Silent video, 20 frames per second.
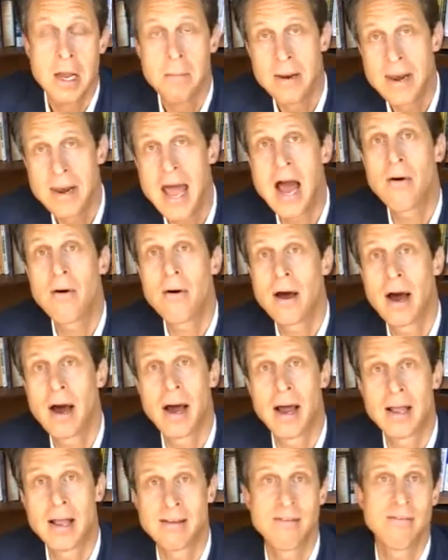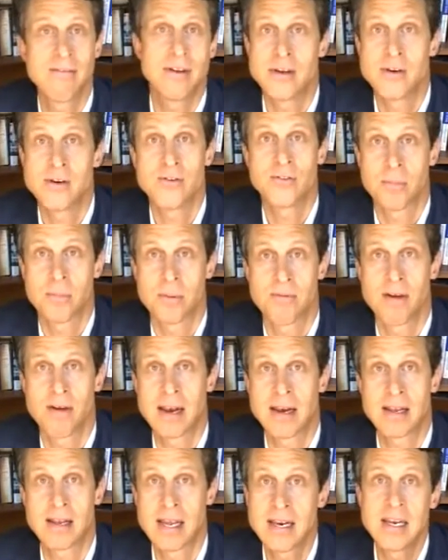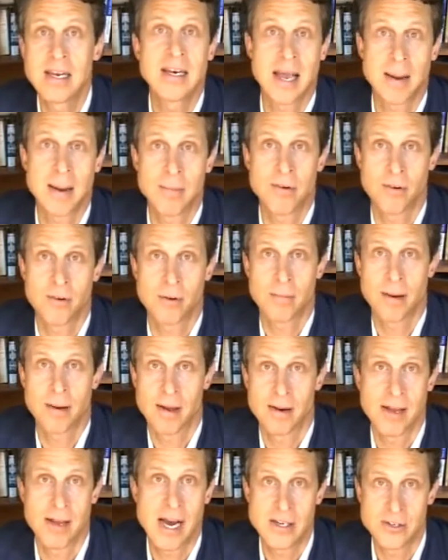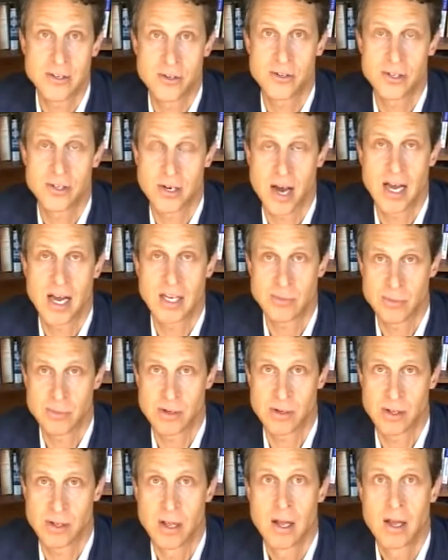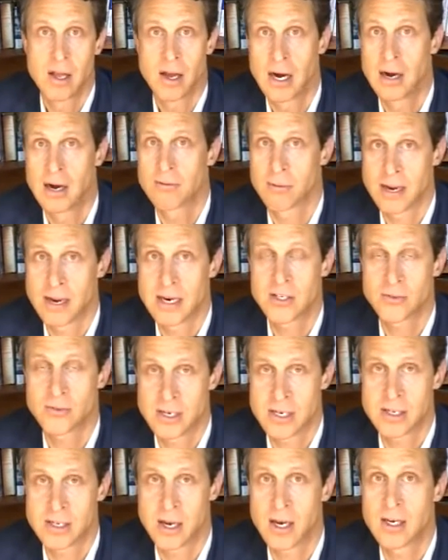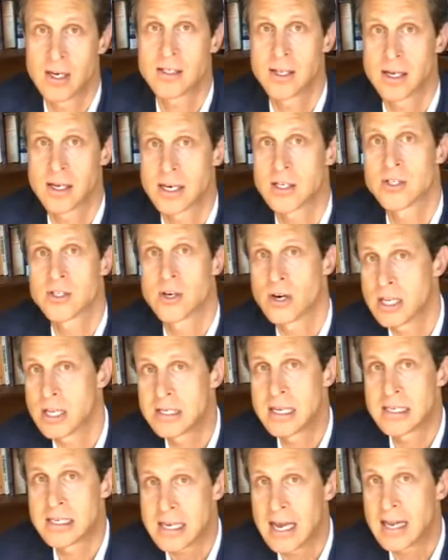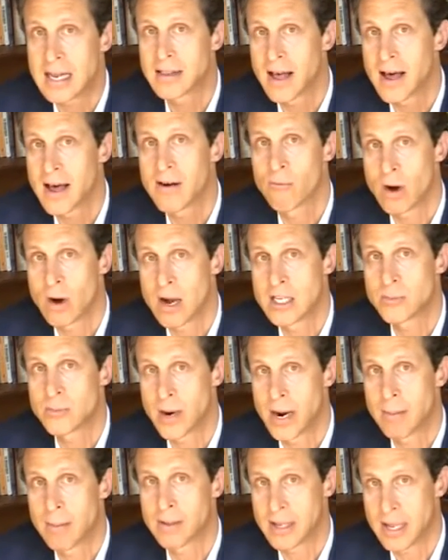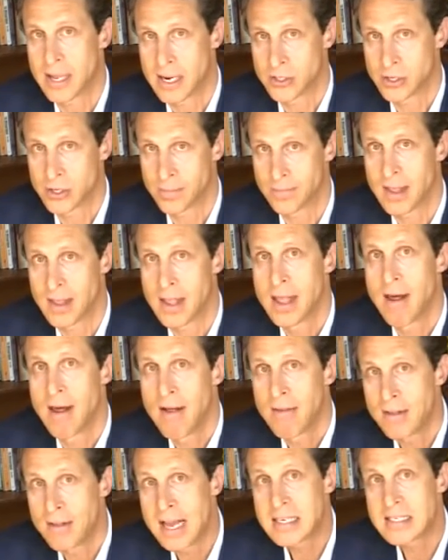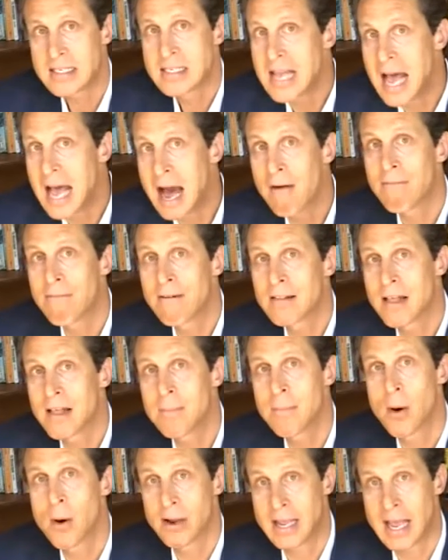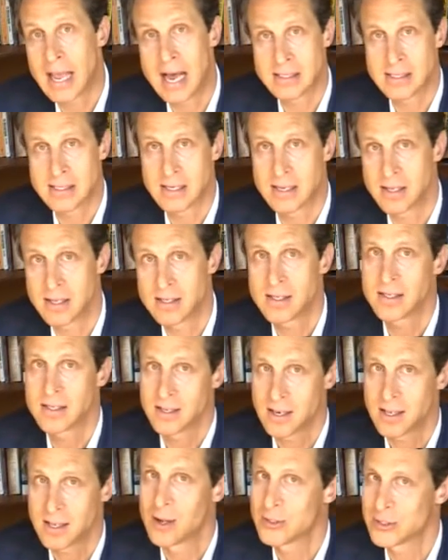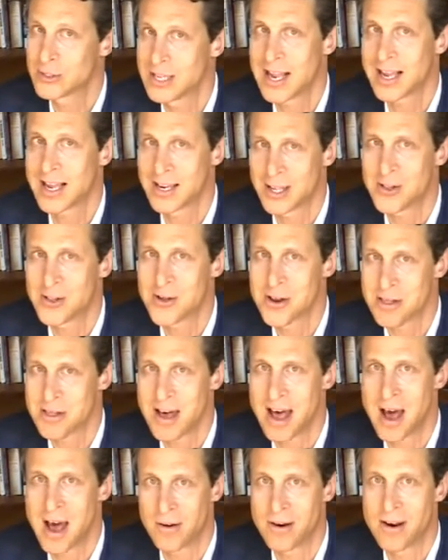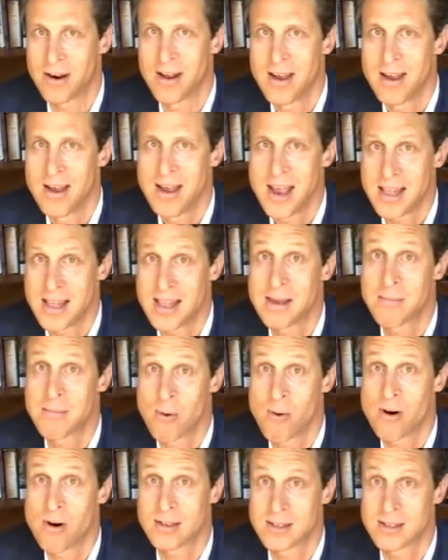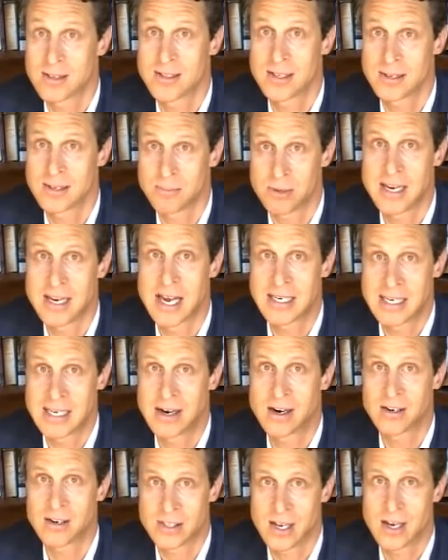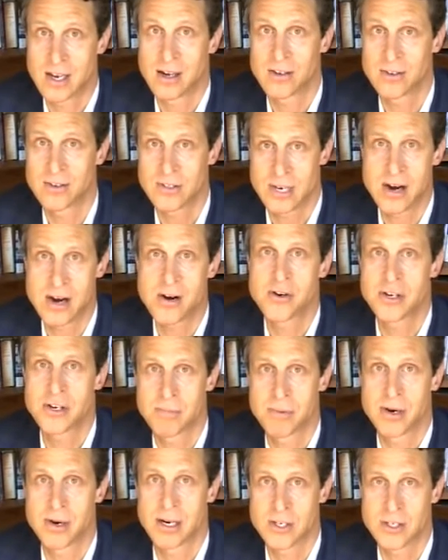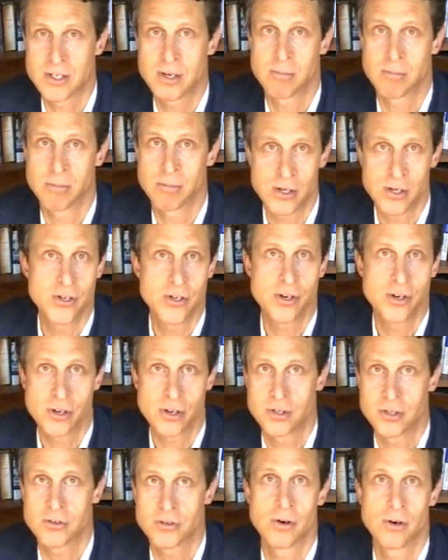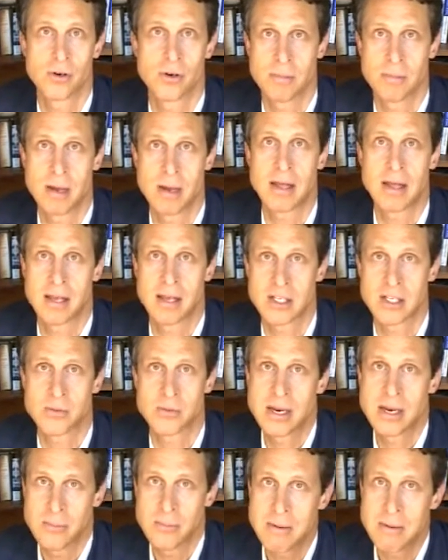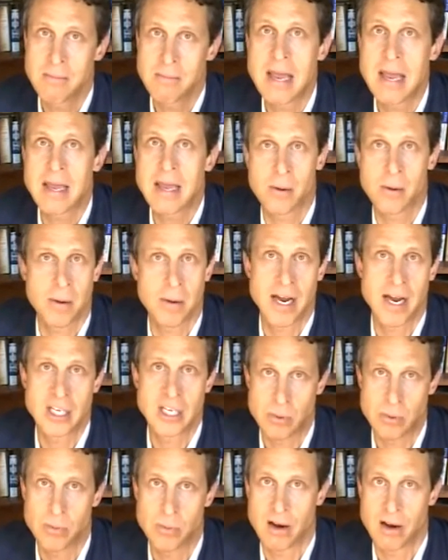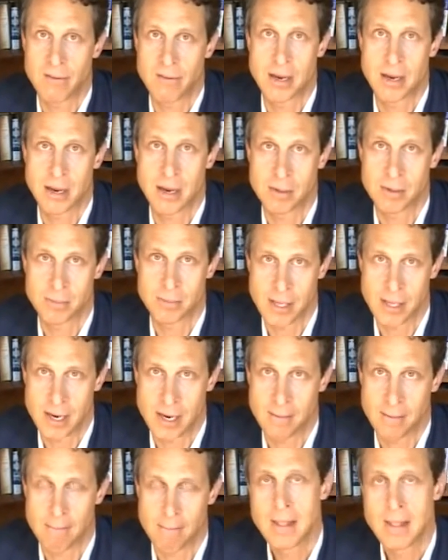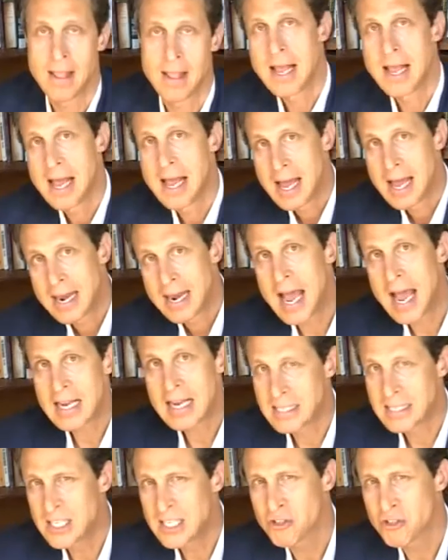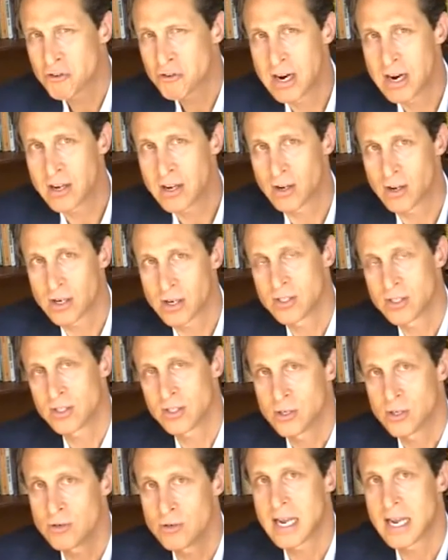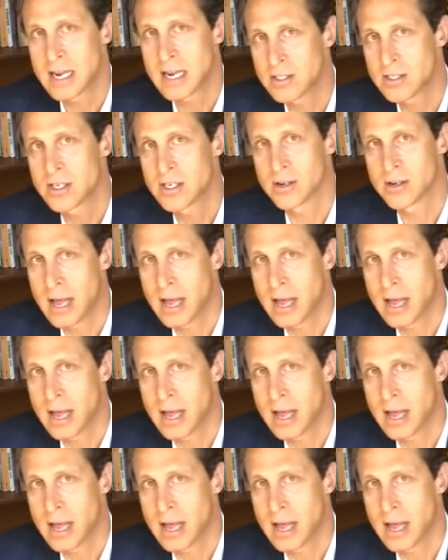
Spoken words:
But now it's even used to prevent kidney damage from dyes used in a hospital from x-ray studies. So it's got a lot of widespread application. The next is alpha-lipoic acid, and this is a close second to glutathione in the importance in protecting our cells and energy production and blood sugar control and many things. We make in our bodies, but we often become depleted. Next, and this is critical because there's two cycles here.